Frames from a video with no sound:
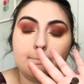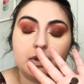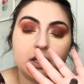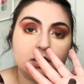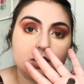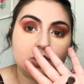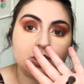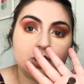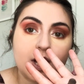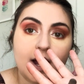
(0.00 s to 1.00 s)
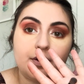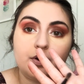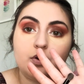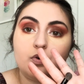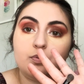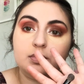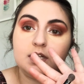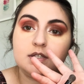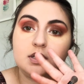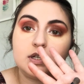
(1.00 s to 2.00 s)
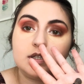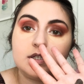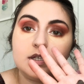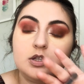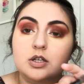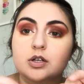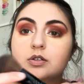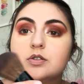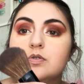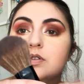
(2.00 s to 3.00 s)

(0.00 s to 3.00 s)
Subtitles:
placing shadow, placing concealer. So